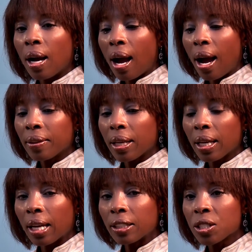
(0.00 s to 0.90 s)
I think
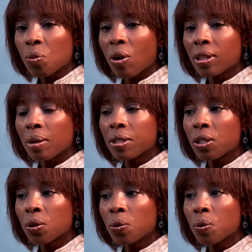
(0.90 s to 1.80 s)
I just want them
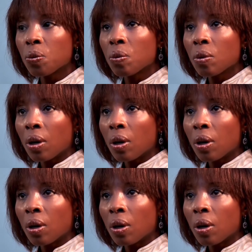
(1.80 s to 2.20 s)
to